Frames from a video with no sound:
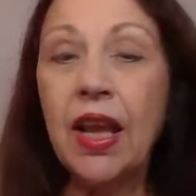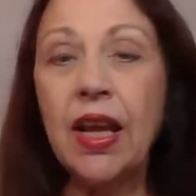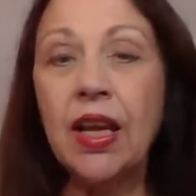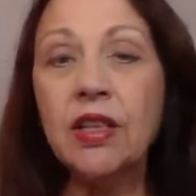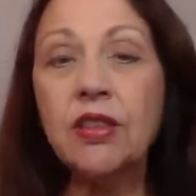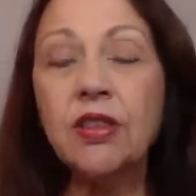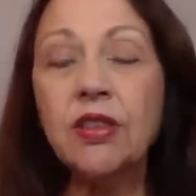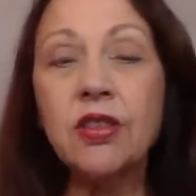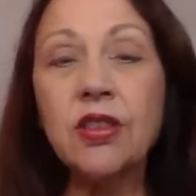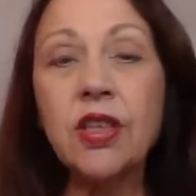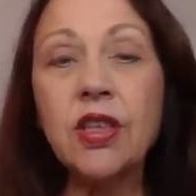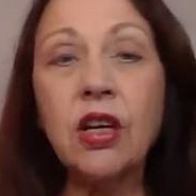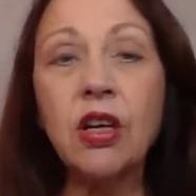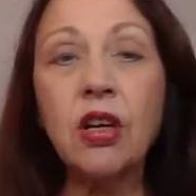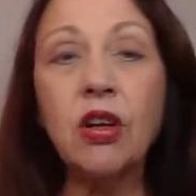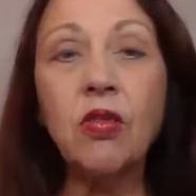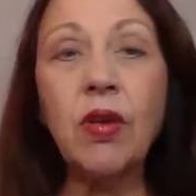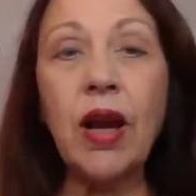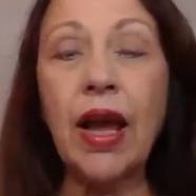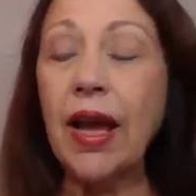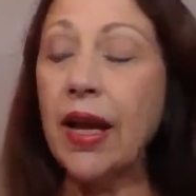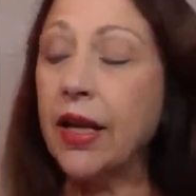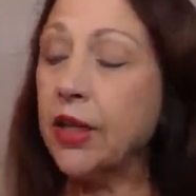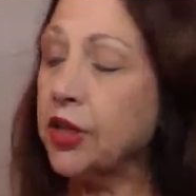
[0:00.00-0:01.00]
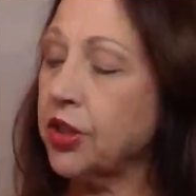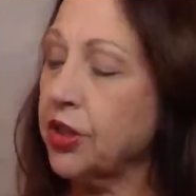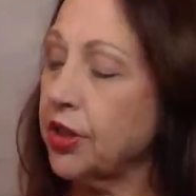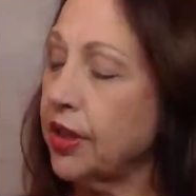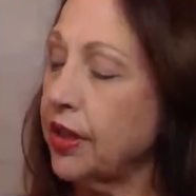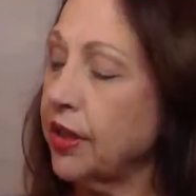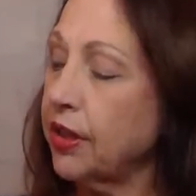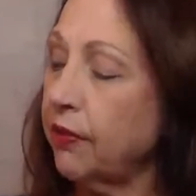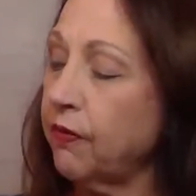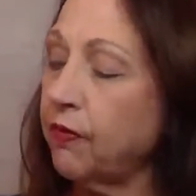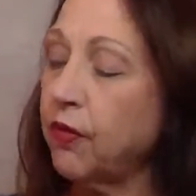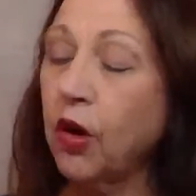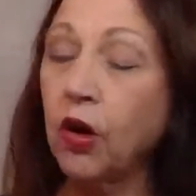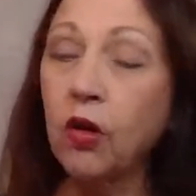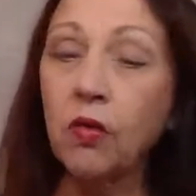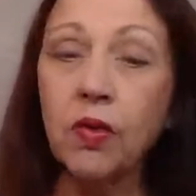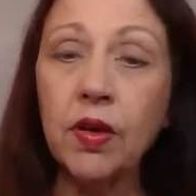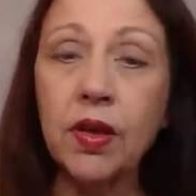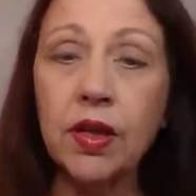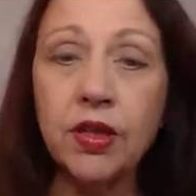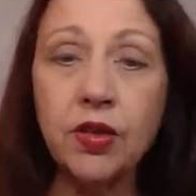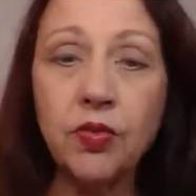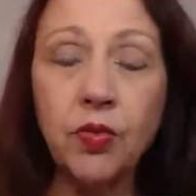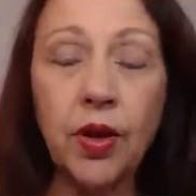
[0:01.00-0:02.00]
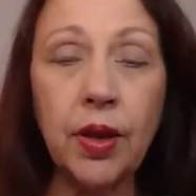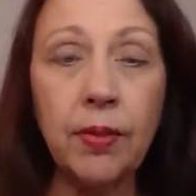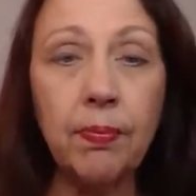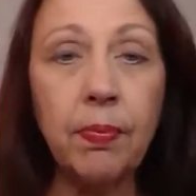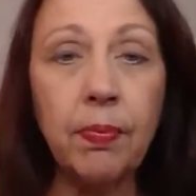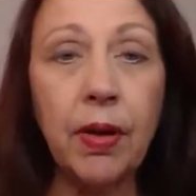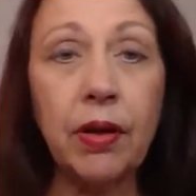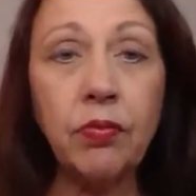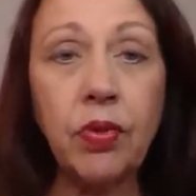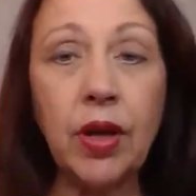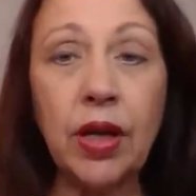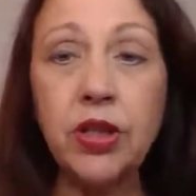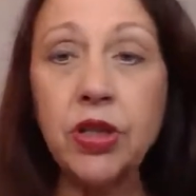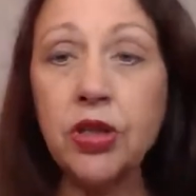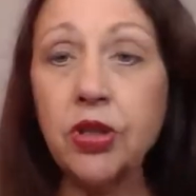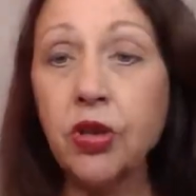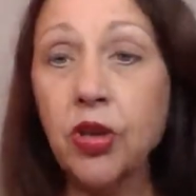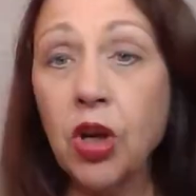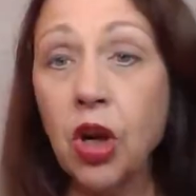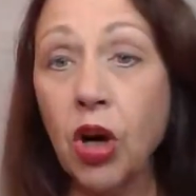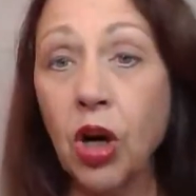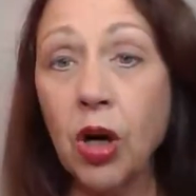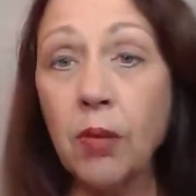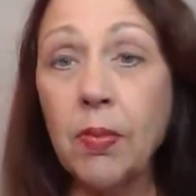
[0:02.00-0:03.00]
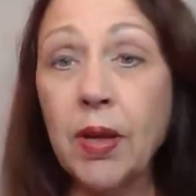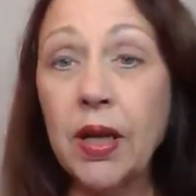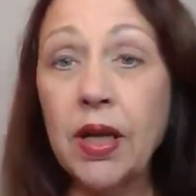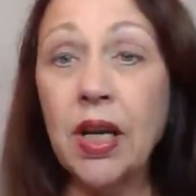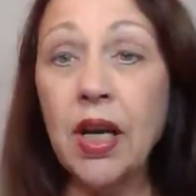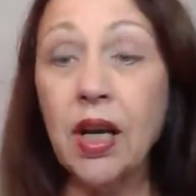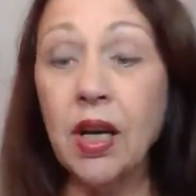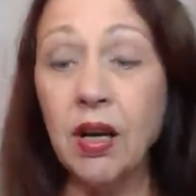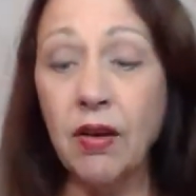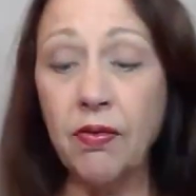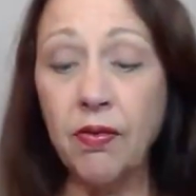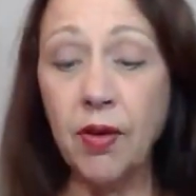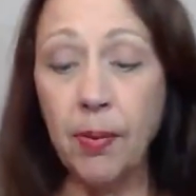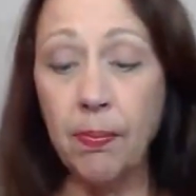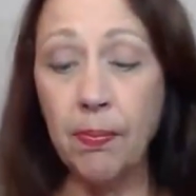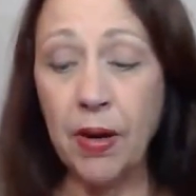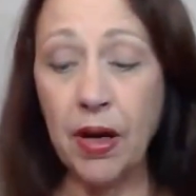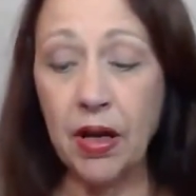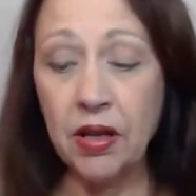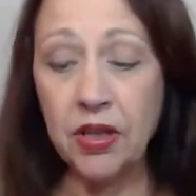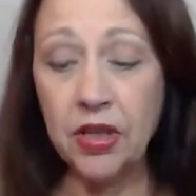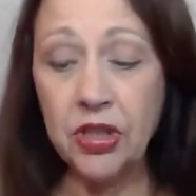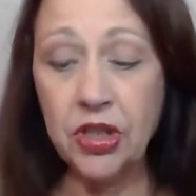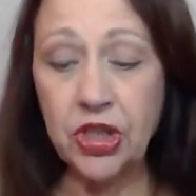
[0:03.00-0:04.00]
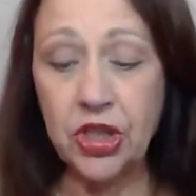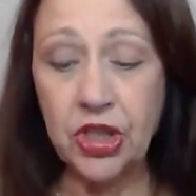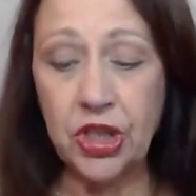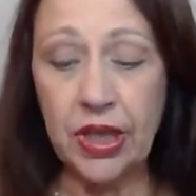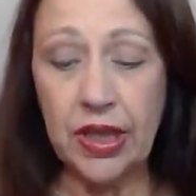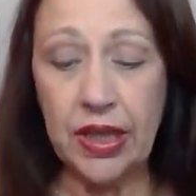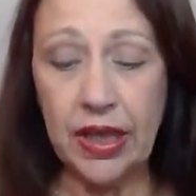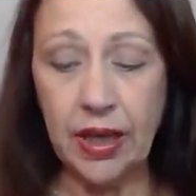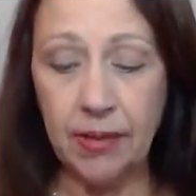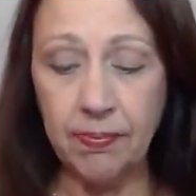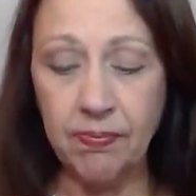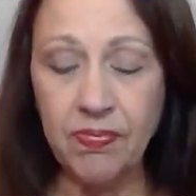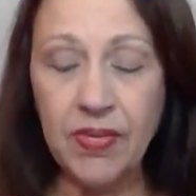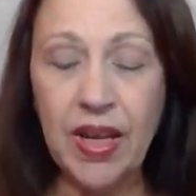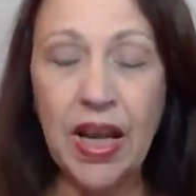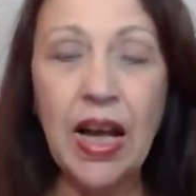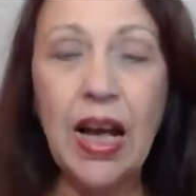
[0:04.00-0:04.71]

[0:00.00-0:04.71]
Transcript: And so actually the forward is written by Rachael Carman of Apologia.